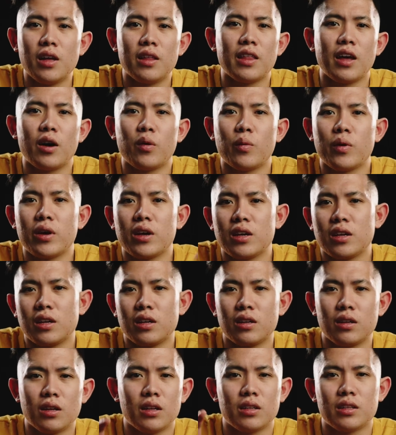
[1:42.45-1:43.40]
That
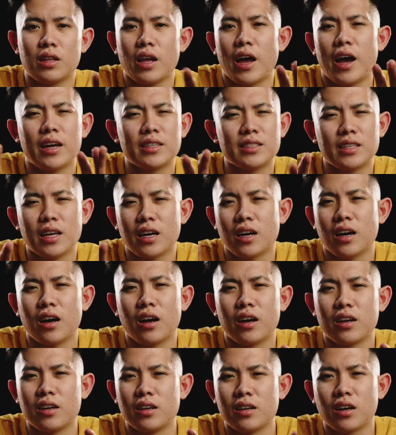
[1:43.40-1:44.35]
way it has that
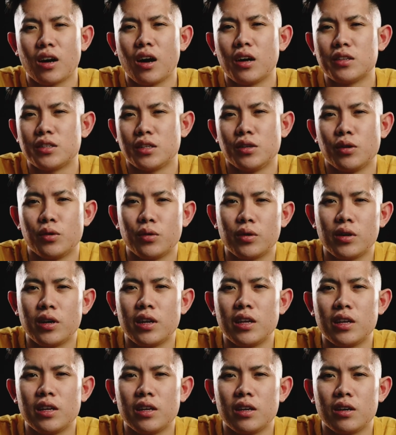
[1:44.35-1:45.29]
kind of
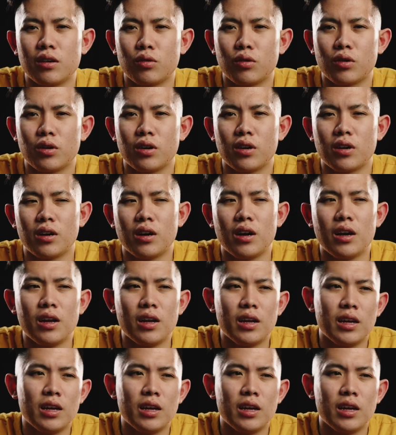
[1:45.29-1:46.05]
continuity, or